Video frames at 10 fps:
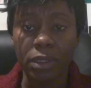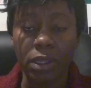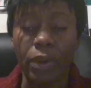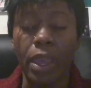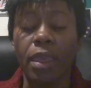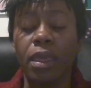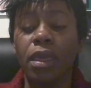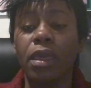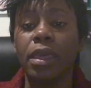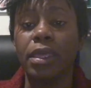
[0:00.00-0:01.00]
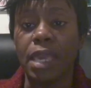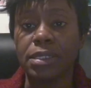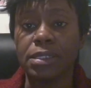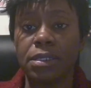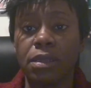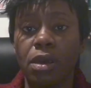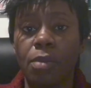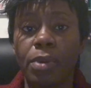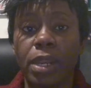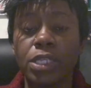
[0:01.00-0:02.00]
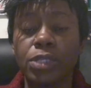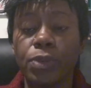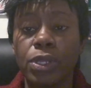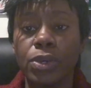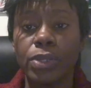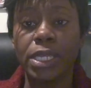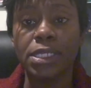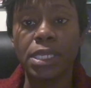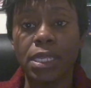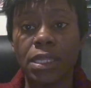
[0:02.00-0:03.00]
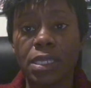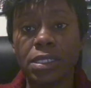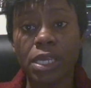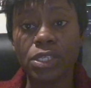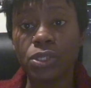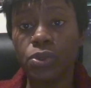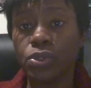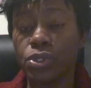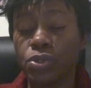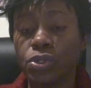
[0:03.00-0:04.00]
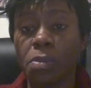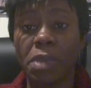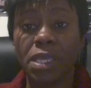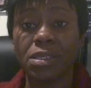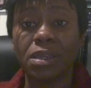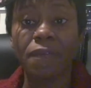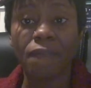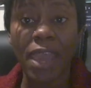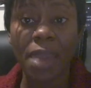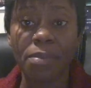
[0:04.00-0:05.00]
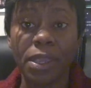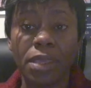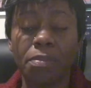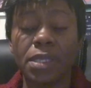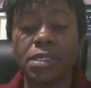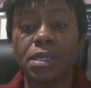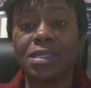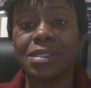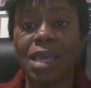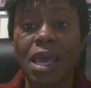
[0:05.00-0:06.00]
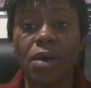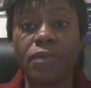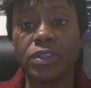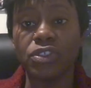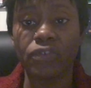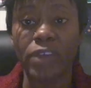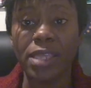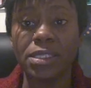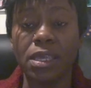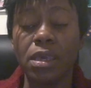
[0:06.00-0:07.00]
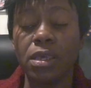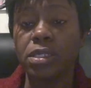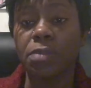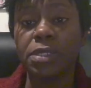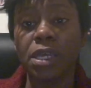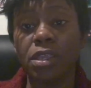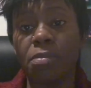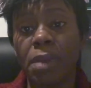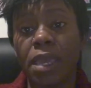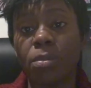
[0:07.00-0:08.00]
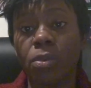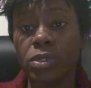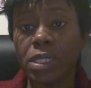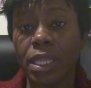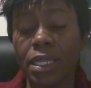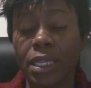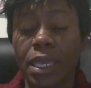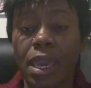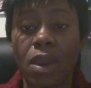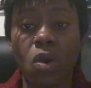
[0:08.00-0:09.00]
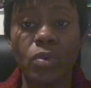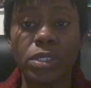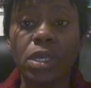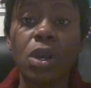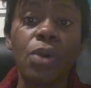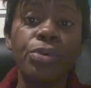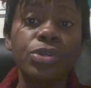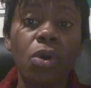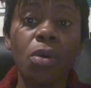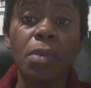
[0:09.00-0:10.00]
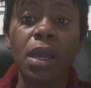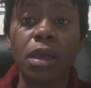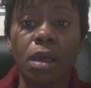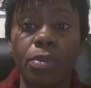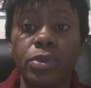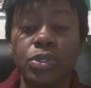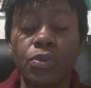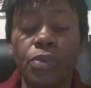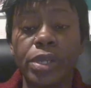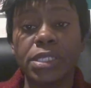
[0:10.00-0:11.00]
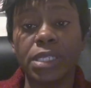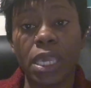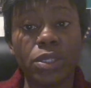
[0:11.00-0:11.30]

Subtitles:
Okay, yes. But as we know, there's certain things that show you. So based on the fabric, based on the style of the dress, sometimes you might, most likely, I always encourage all my couple to wear skin